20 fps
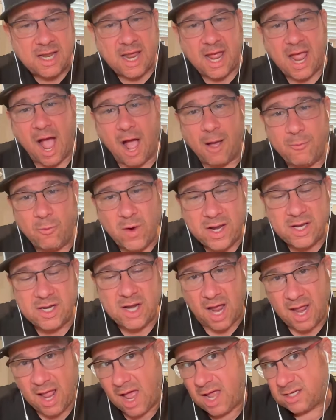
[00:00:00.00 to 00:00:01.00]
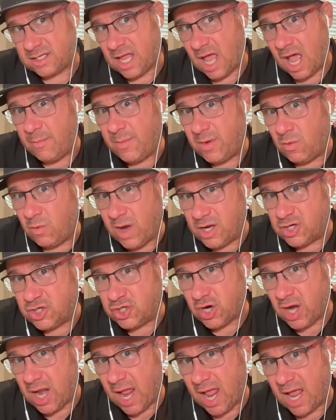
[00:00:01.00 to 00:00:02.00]
I ask, raise
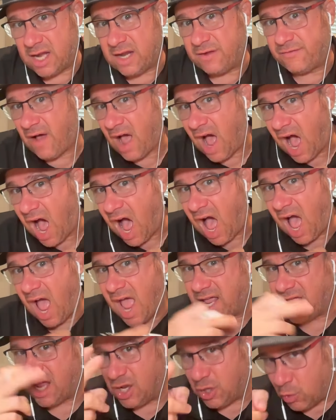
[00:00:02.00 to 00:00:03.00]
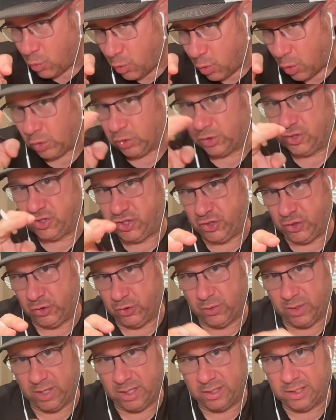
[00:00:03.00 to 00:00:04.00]
your hand if I enrolled
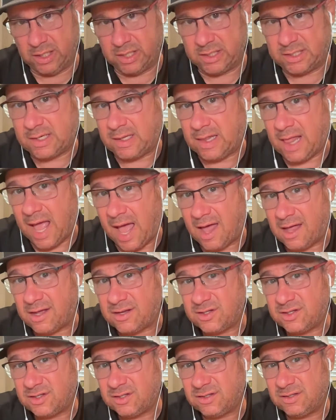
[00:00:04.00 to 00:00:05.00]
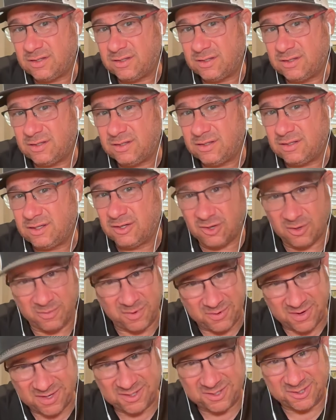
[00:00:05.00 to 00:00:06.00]
you in this class. And nobody
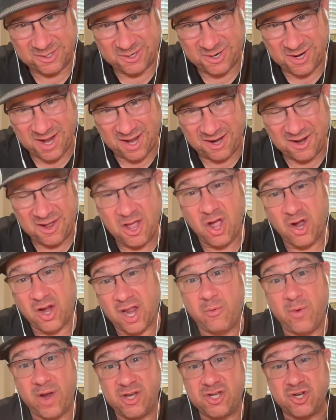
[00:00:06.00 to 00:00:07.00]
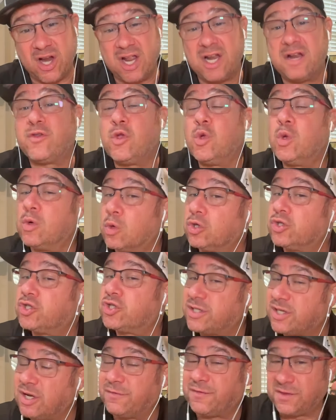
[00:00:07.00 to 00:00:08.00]
raises their hand. Okay, raise your hand if you enrolled
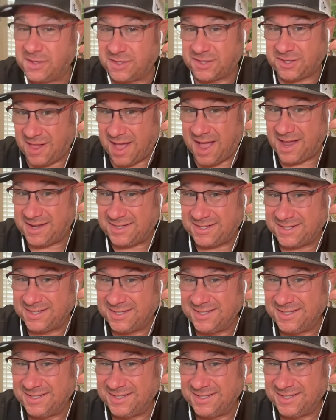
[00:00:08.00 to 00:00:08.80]
yourself in this class.